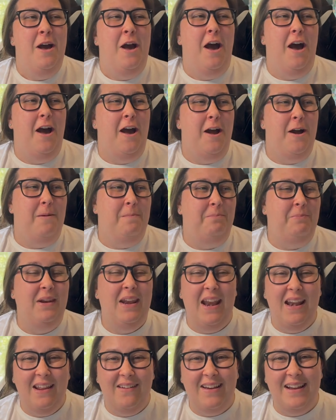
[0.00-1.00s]
But
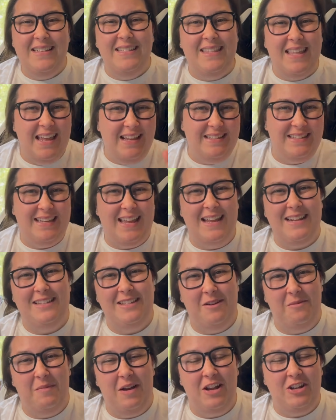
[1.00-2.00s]
anyways, thanks again
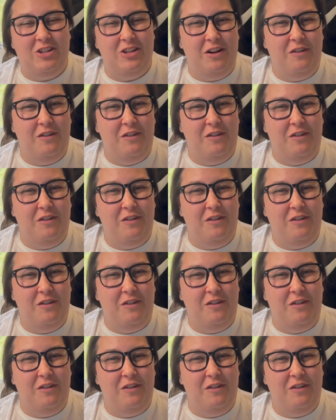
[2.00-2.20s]
so much.